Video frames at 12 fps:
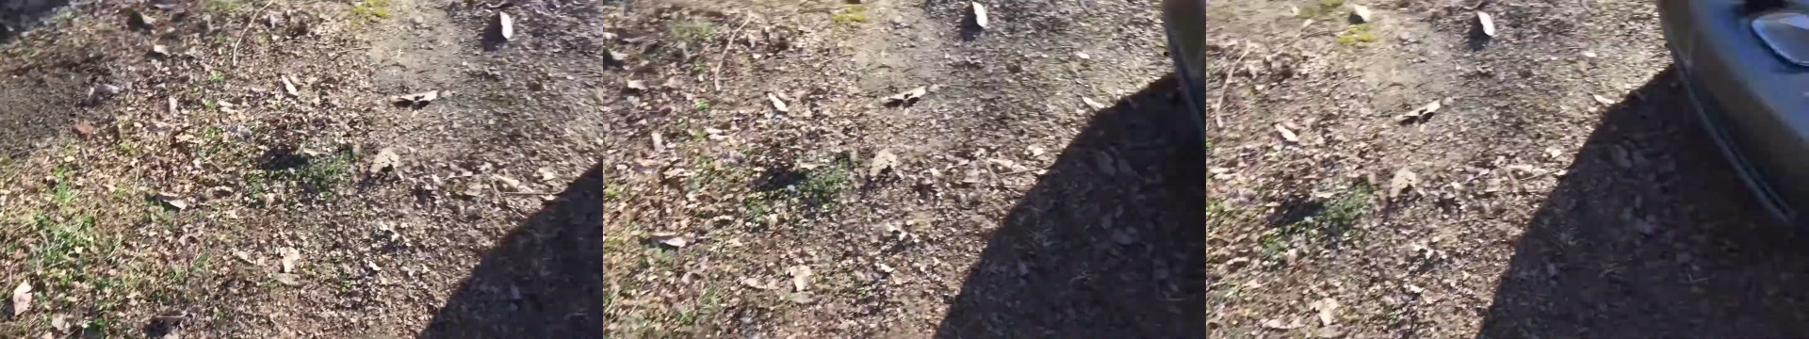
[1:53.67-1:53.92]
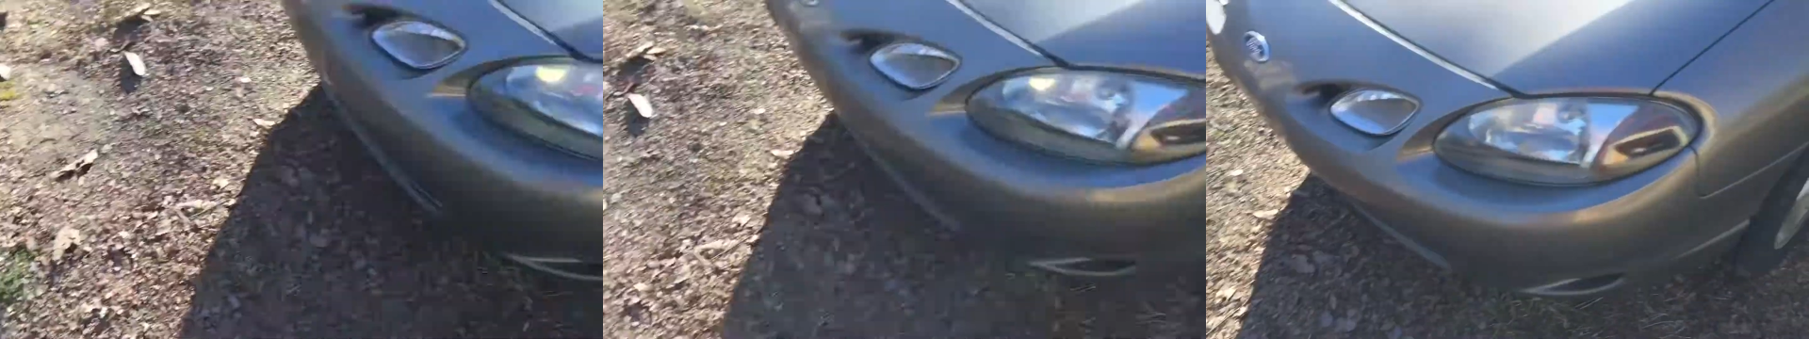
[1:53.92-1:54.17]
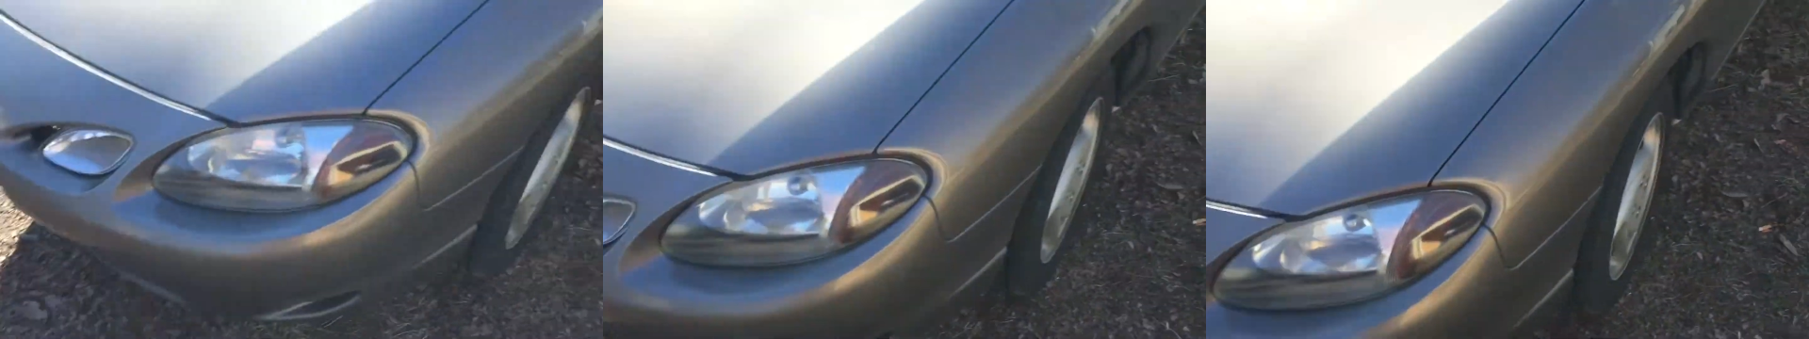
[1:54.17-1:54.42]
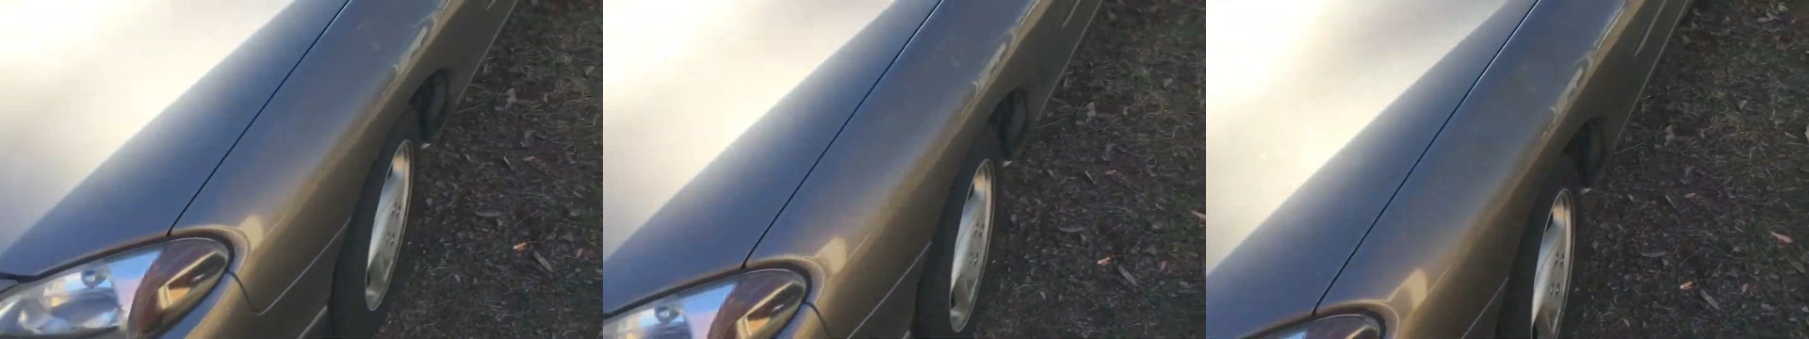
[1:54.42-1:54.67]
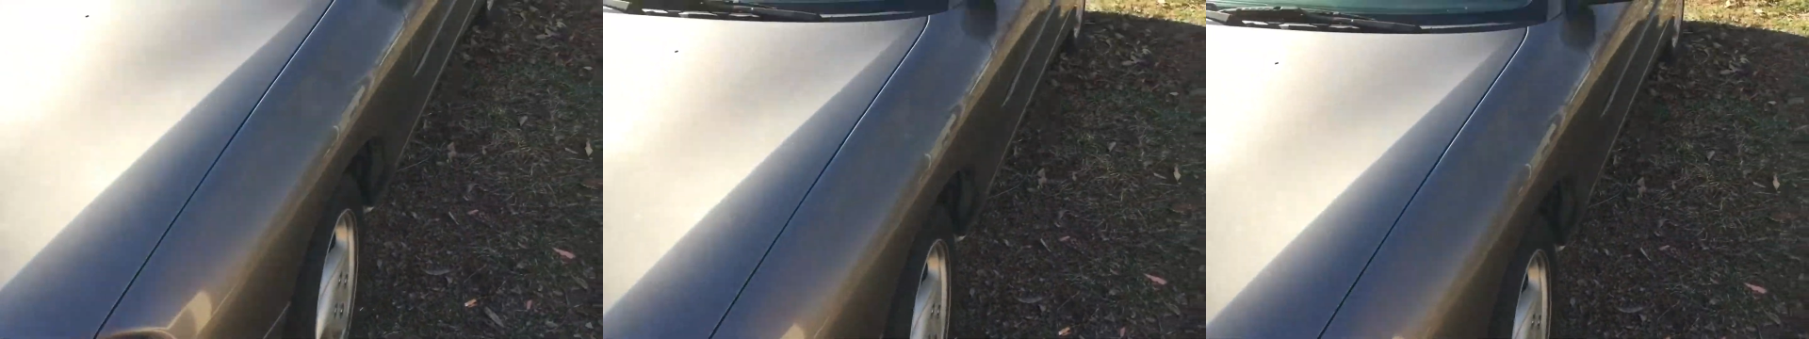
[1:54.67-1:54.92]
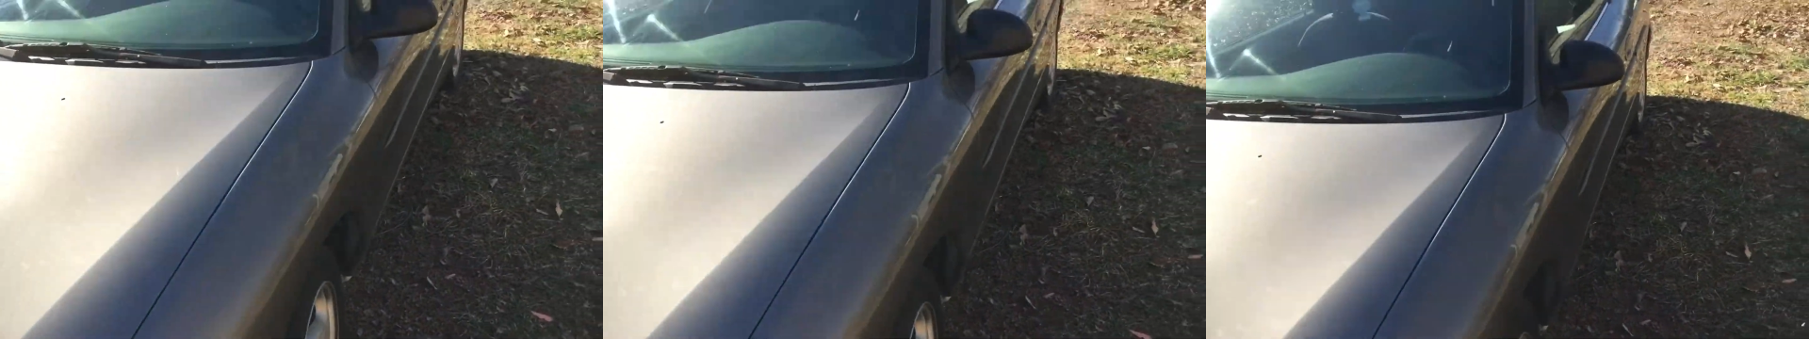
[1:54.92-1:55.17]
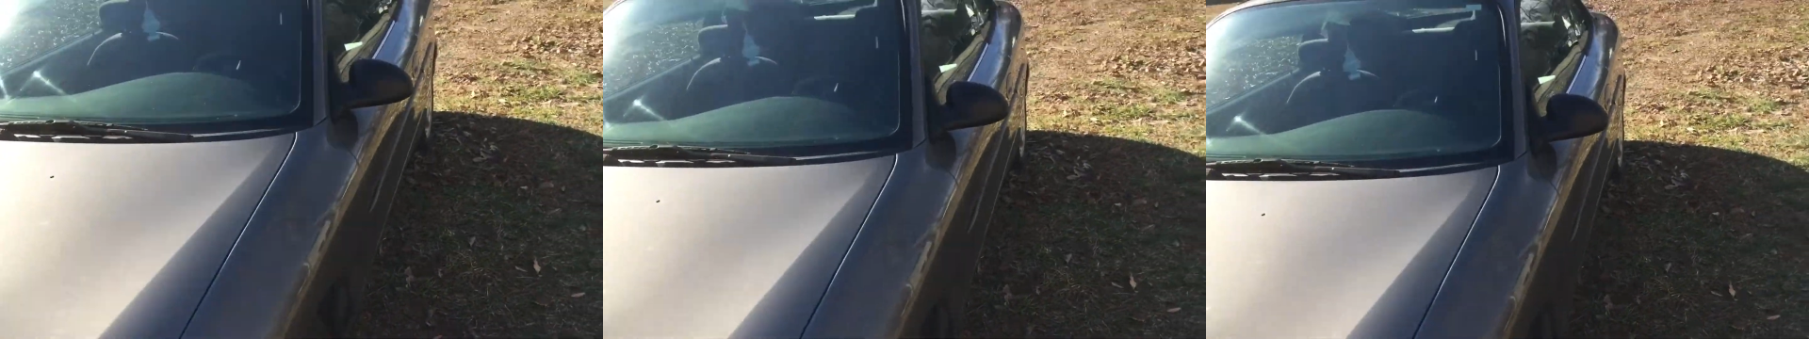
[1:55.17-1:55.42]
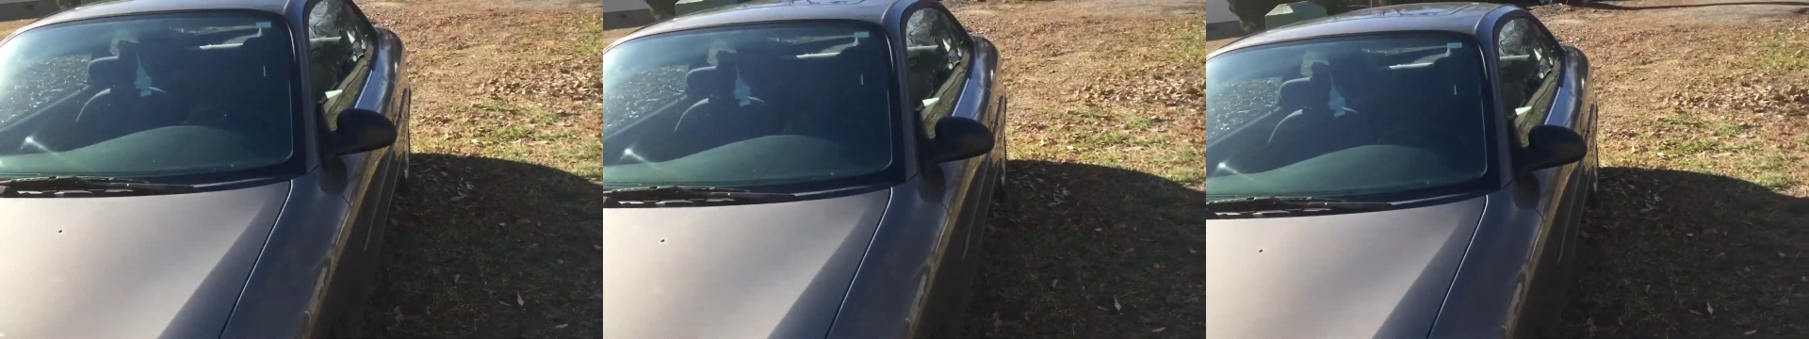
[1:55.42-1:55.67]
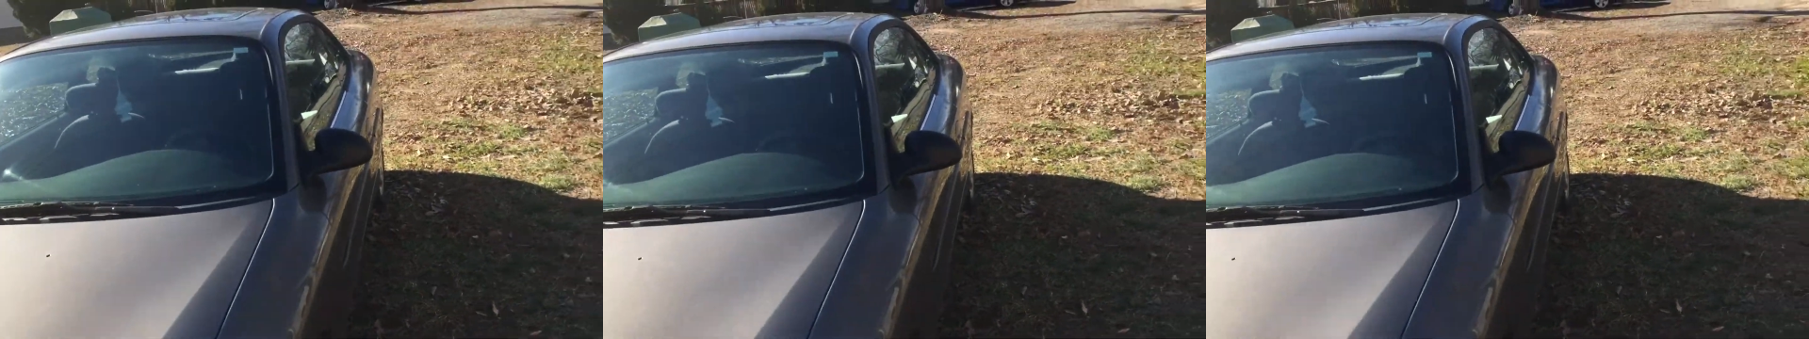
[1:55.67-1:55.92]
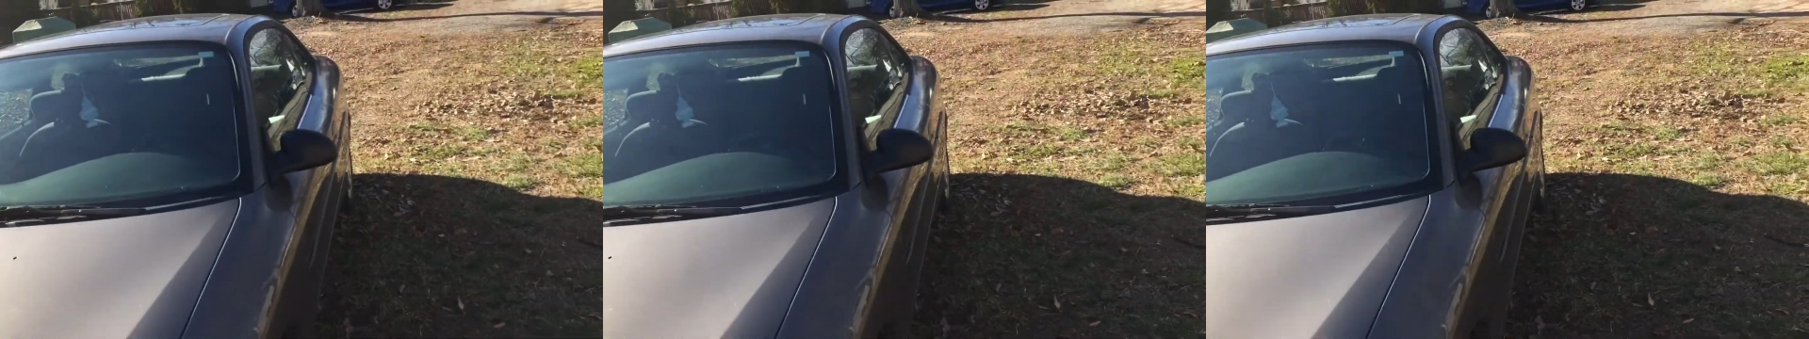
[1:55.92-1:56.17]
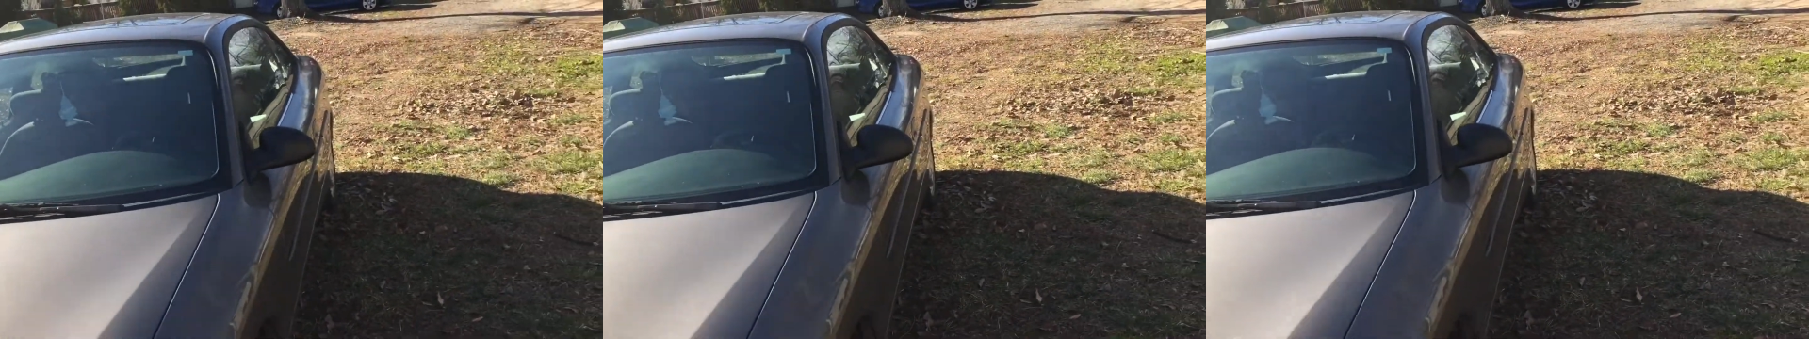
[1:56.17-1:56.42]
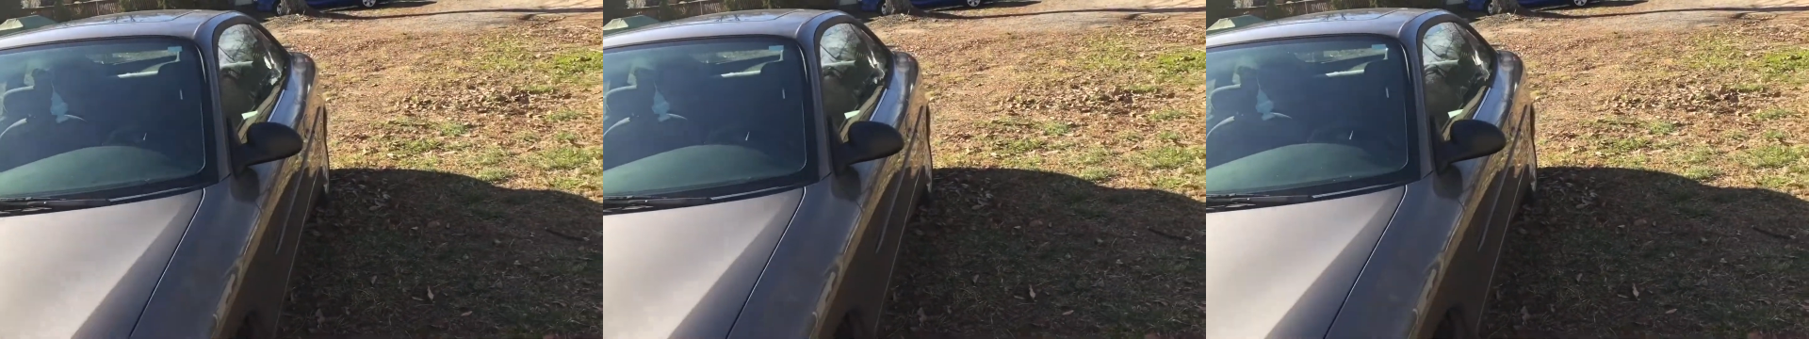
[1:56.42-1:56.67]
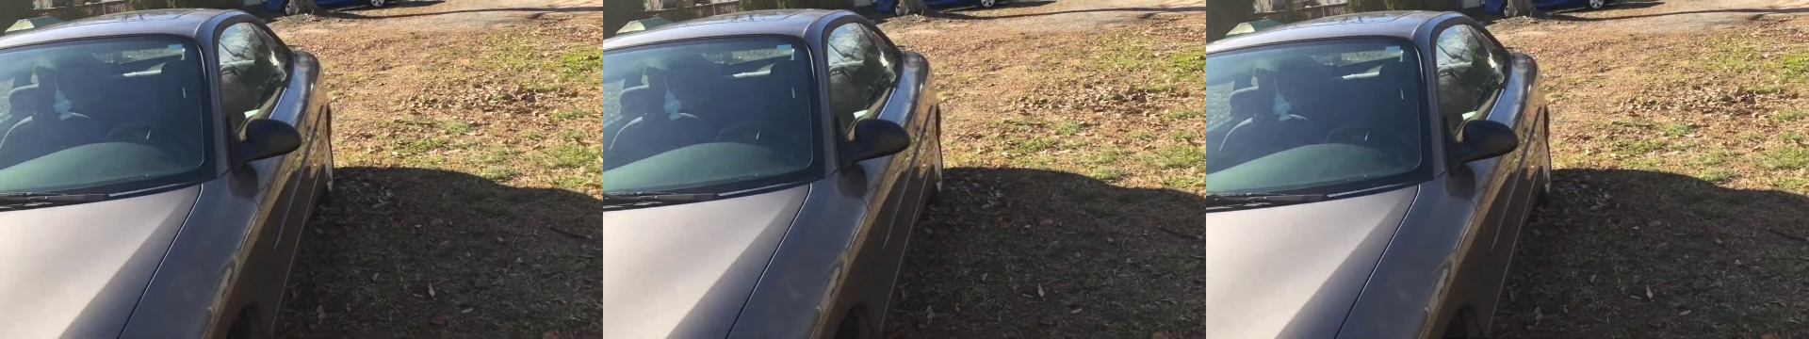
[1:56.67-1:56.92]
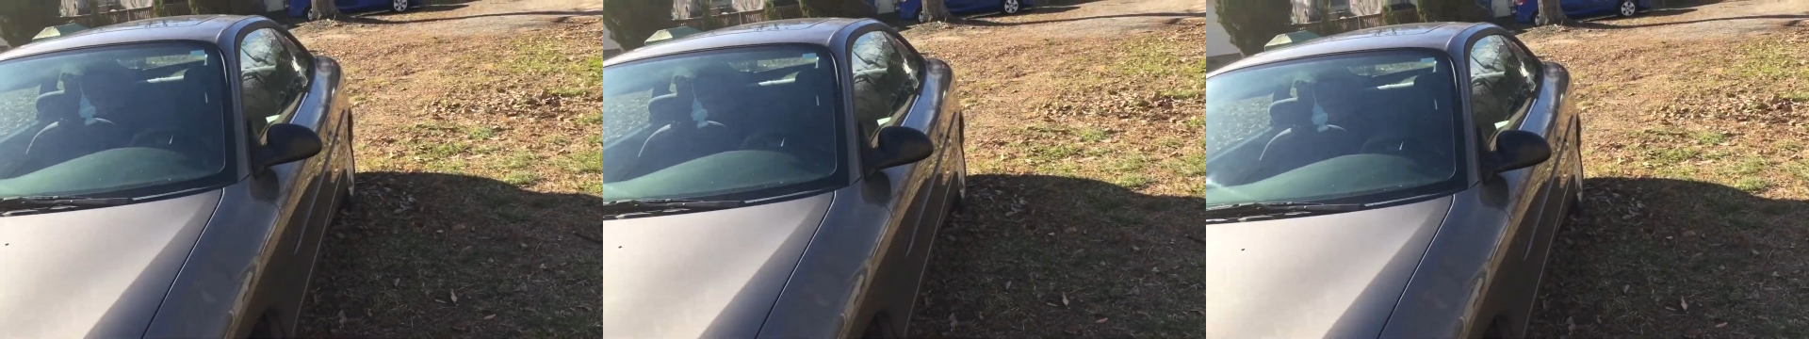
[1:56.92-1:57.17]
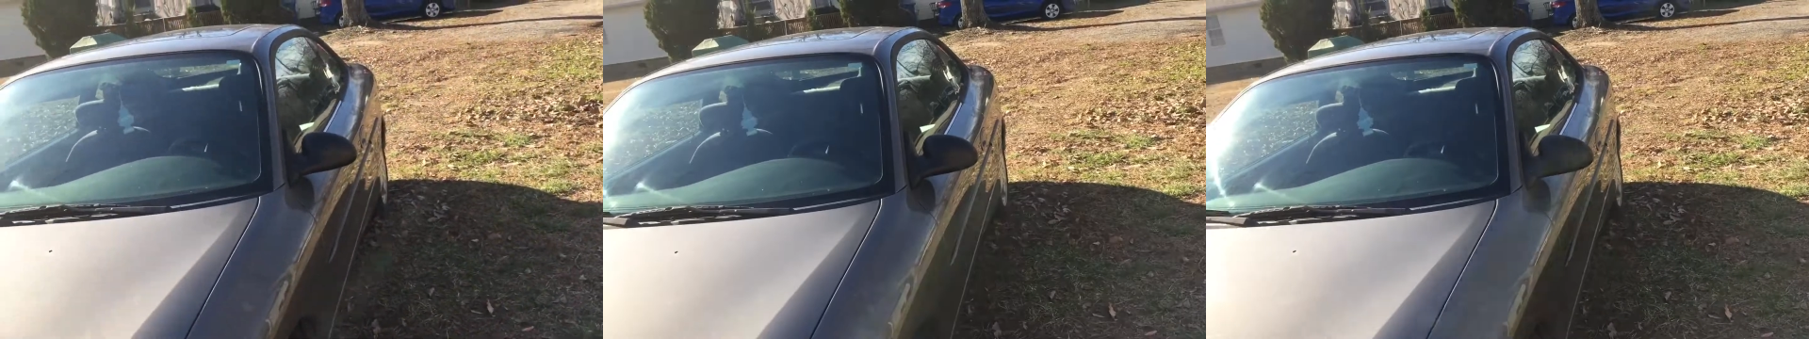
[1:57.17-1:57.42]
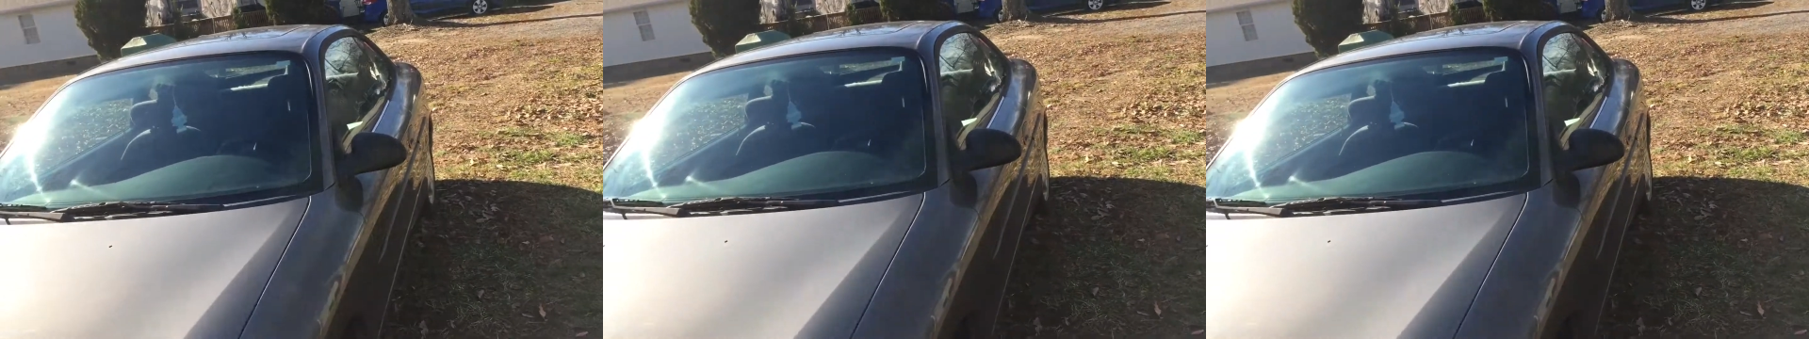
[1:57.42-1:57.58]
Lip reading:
[unreadable: no face in view]